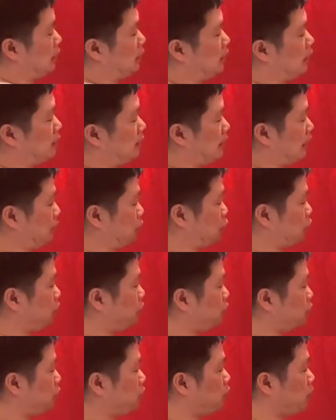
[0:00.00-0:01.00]
it's
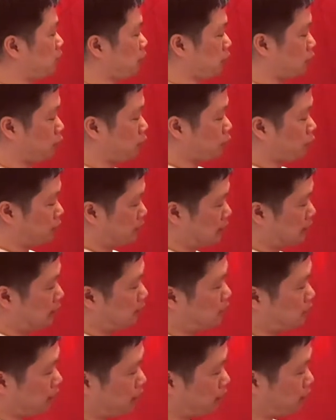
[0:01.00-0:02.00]
intentional. So we're gonna do the
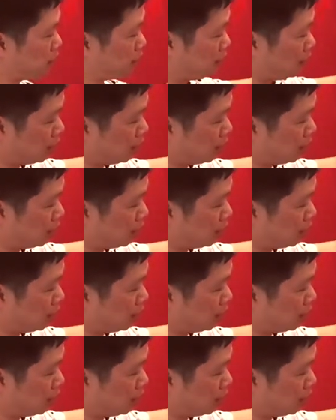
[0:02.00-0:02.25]
same thing for